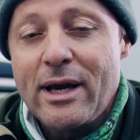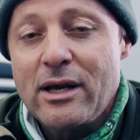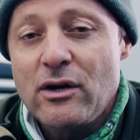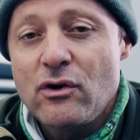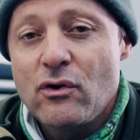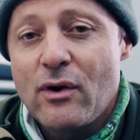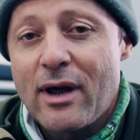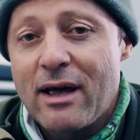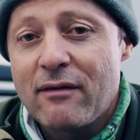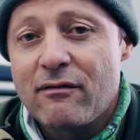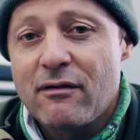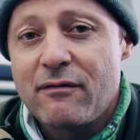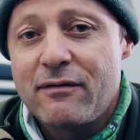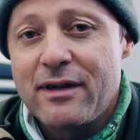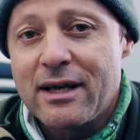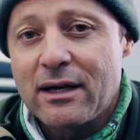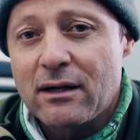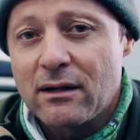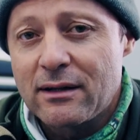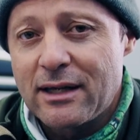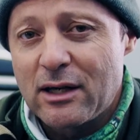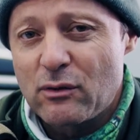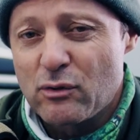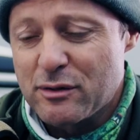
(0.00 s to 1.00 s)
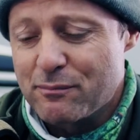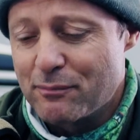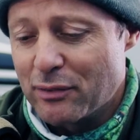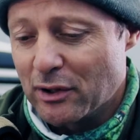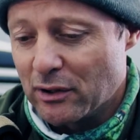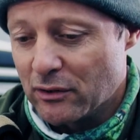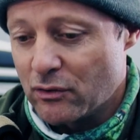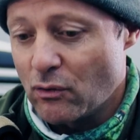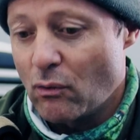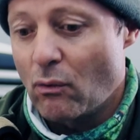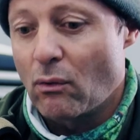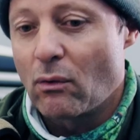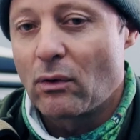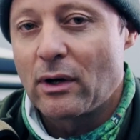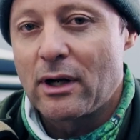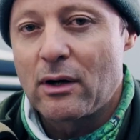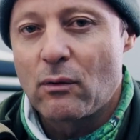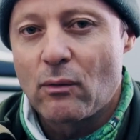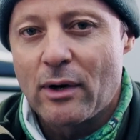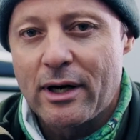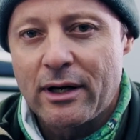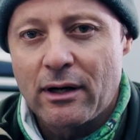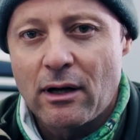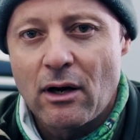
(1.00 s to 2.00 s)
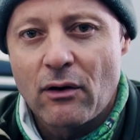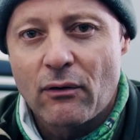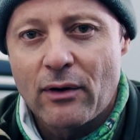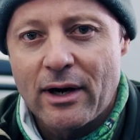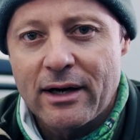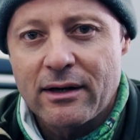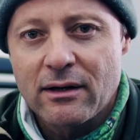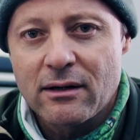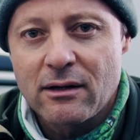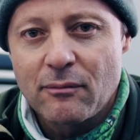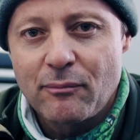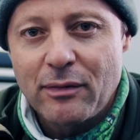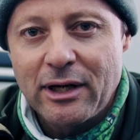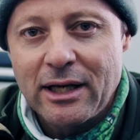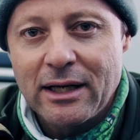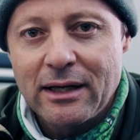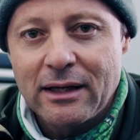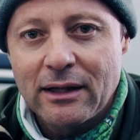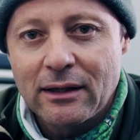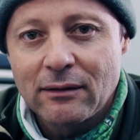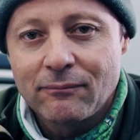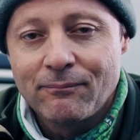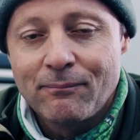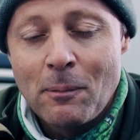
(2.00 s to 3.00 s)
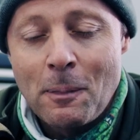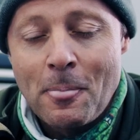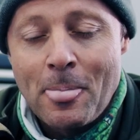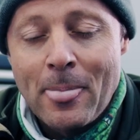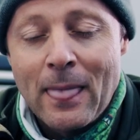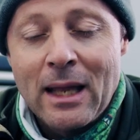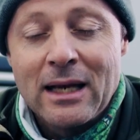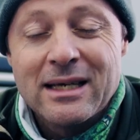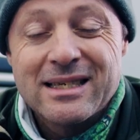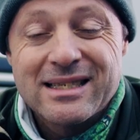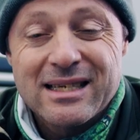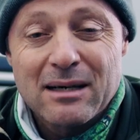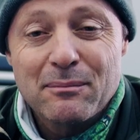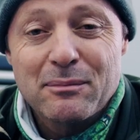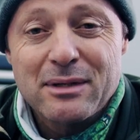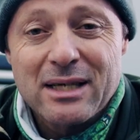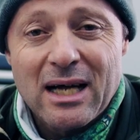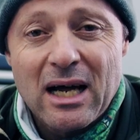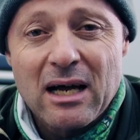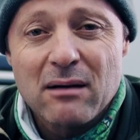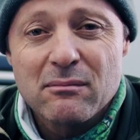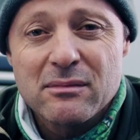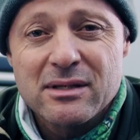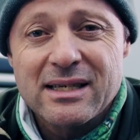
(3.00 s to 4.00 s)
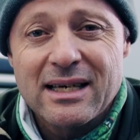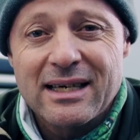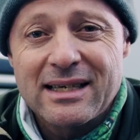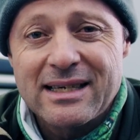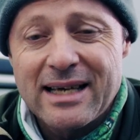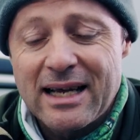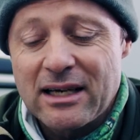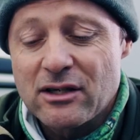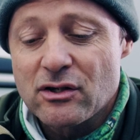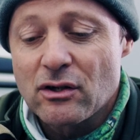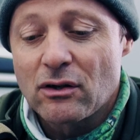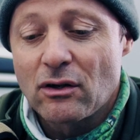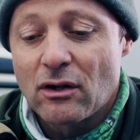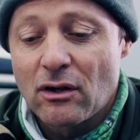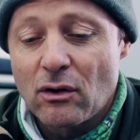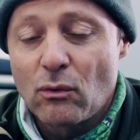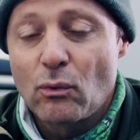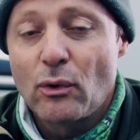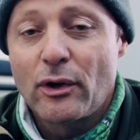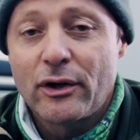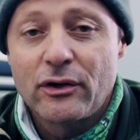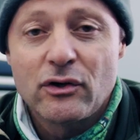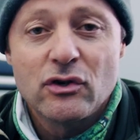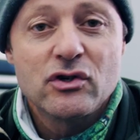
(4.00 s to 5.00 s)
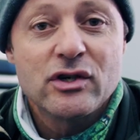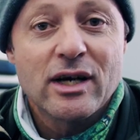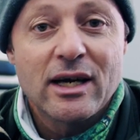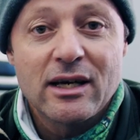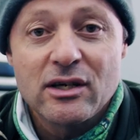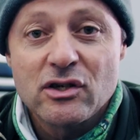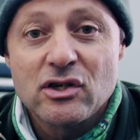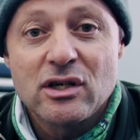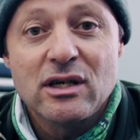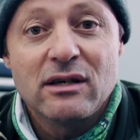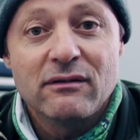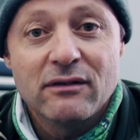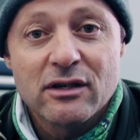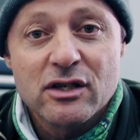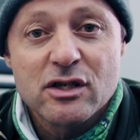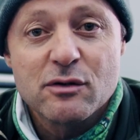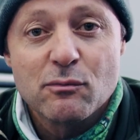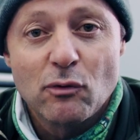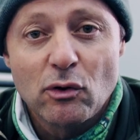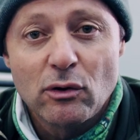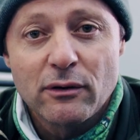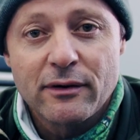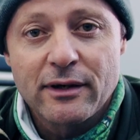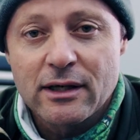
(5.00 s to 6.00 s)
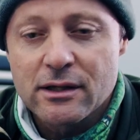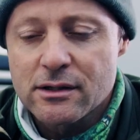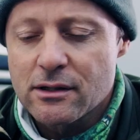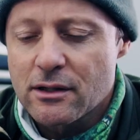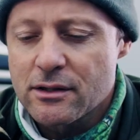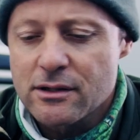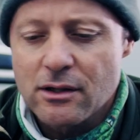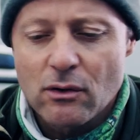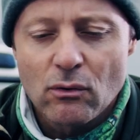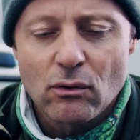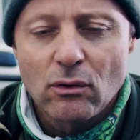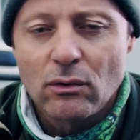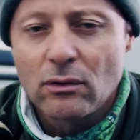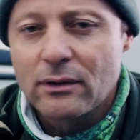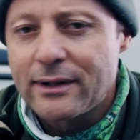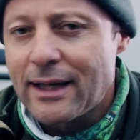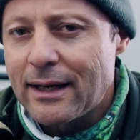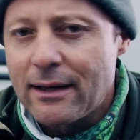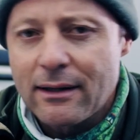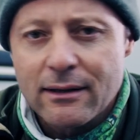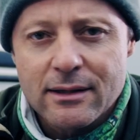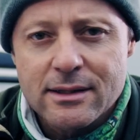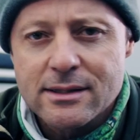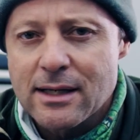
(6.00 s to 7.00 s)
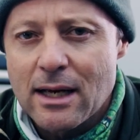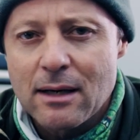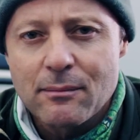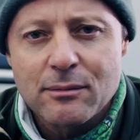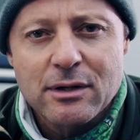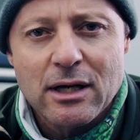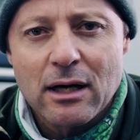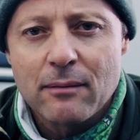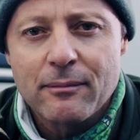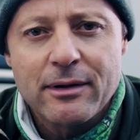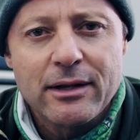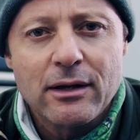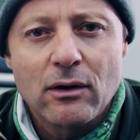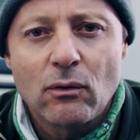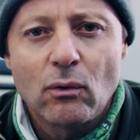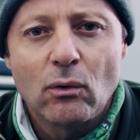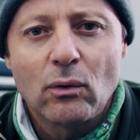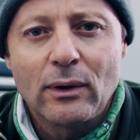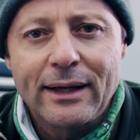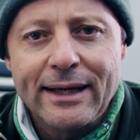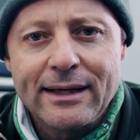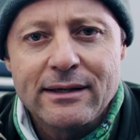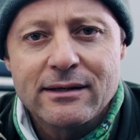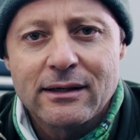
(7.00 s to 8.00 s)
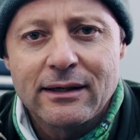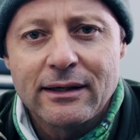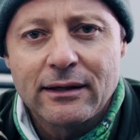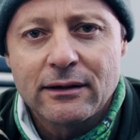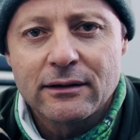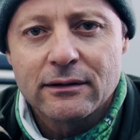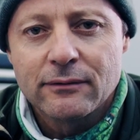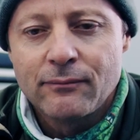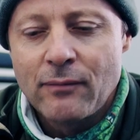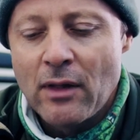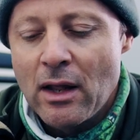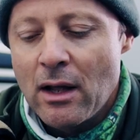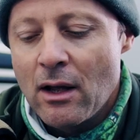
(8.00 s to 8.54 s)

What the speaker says: when you have a vehicle that was built all in one go right at the beginning, sometimes it takes a lot of work to change even small things because they're all done at the same time and they're all interlinked.